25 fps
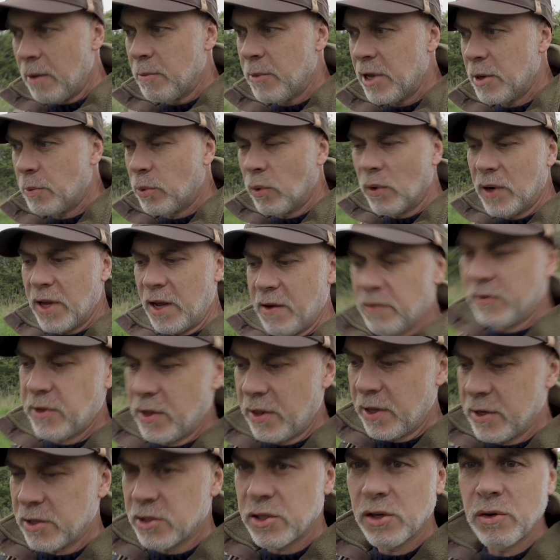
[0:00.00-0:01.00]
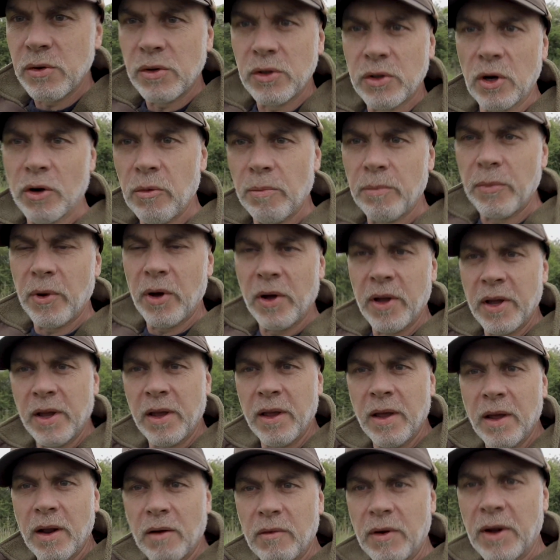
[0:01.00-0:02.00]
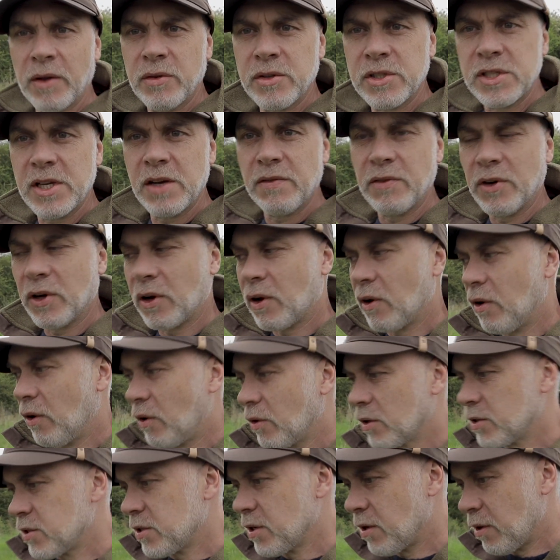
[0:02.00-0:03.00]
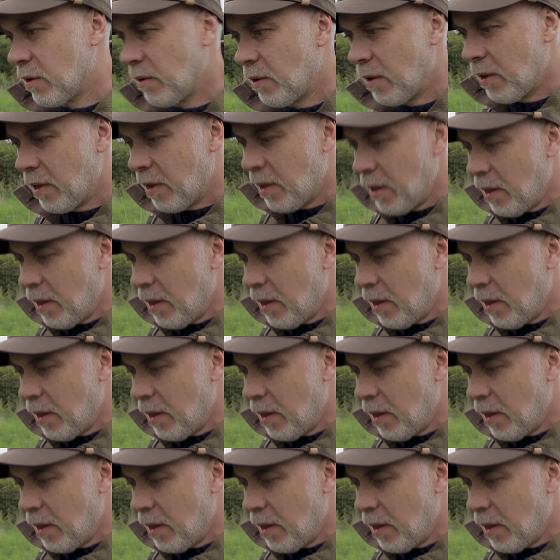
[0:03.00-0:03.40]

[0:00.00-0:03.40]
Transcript: people left and they're soon gone by around 7 o'clock, so